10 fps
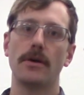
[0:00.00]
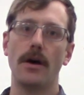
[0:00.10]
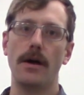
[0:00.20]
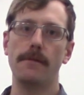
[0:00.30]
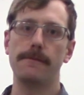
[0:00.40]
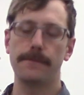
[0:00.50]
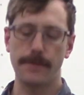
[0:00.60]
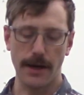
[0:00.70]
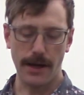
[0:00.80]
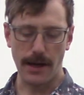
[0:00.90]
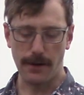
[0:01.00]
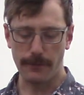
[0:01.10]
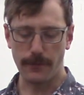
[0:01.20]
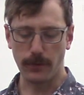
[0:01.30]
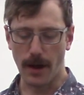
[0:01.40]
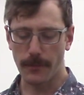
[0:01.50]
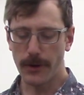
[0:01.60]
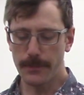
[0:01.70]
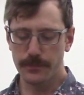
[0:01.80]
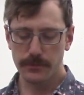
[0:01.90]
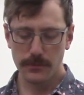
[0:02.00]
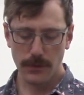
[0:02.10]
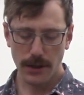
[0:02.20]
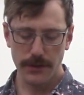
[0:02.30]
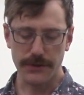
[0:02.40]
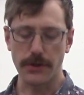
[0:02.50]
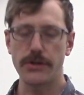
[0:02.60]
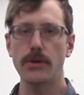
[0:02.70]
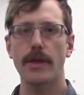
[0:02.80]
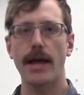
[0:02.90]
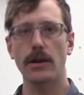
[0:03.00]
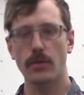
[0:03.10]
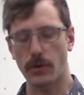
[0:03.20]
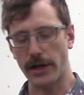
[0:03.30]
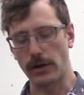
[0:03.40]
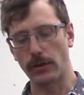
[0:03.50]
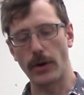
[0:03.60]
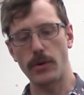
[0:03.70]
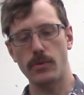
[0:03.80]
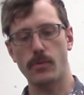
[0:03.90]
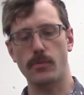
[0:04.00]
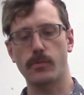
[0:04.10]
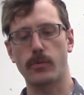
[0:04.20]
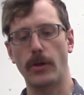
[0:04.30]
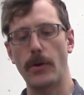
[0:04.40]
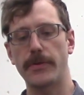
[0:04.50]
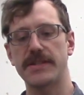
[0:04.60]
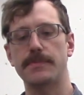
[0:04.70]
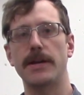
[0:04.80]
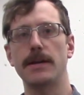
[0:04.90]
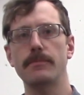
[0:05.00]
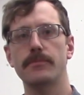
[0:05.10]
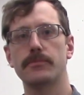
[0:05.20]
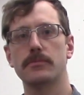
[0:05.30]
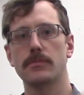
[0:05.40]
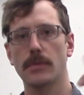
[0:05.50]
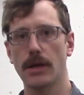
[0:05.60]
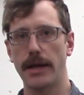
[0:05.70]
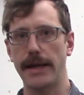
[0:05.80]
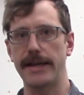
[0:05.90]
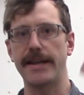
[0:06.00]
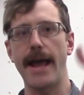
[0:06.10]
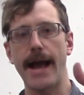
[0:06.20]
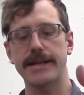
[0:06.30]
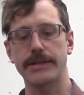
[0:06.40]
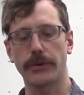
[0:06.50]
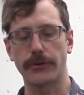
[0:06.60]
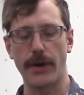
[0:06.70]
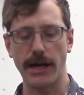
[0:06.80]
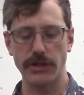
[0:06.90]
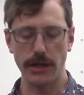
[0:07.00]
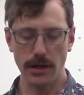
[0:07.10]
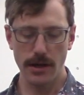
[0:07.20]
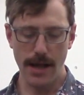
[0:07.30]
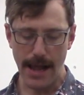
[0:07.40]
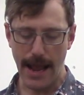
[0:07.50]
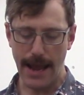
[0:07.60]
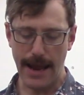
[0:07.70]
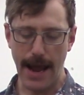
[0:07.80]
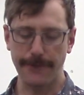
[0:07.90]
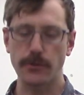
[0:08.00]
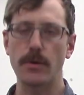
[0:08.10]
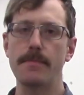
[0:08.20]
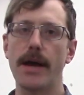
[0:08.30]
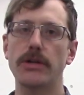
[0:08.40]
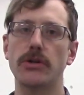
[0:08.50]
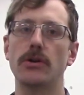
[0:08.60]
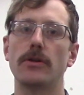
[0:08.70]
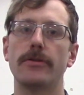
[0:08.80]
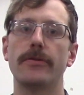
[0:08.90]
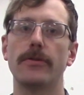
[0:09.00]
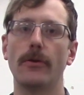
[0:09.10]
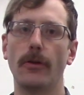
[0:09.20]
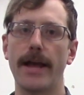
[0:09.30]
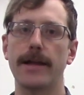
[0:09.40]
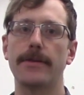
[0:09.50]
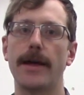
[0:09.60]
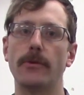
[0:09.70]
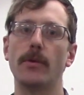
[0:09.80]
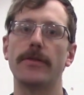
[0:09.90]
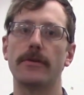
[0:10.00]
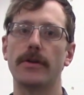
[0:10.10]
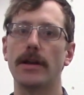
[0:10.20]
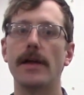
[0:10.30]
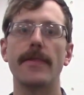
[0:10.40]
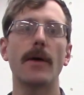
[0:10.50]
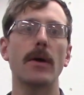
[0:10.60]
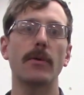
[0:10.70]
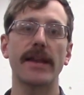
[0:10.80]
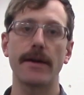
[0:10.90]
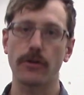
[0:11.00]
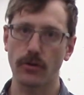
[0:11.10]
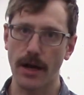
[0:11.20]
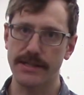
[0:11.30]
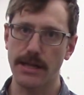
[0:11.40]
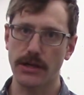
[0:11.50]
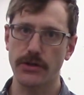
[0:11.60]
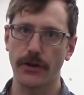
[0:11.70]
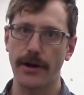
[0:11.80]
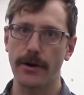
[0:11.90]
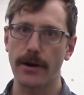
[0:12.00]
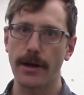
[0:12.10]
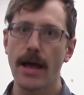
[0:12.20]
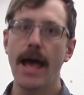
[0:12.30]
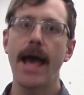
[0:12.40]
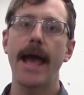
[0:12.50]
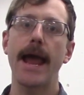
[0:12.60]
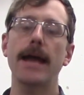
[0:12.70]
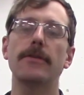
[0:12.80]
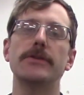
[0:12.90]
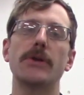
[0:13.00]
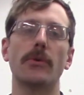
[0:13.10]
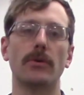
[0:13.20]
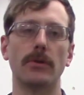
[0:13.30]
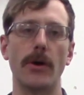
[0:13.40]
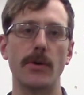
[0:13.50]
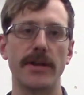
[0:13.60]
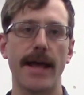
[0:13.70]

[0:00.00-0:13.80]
of lumber. So to do that, we're going to load this beam in the axial direction after we measure the length and width of it. That way we can have the cross-sectional area and the total load